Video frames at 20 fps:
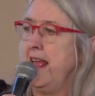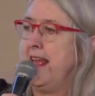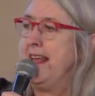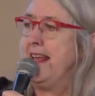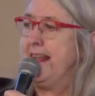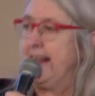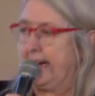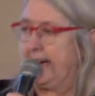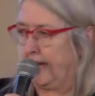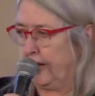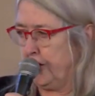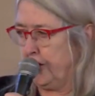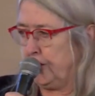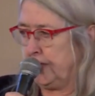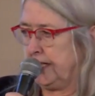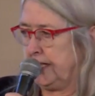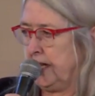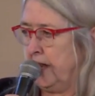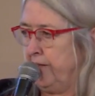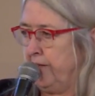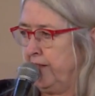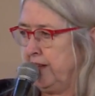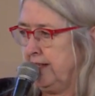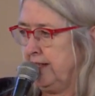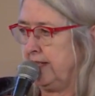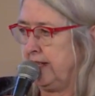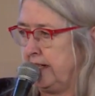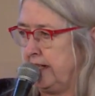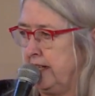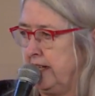inclusive
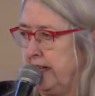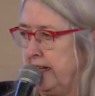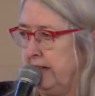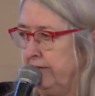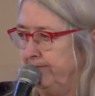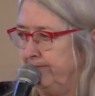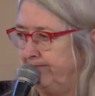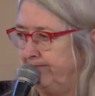city.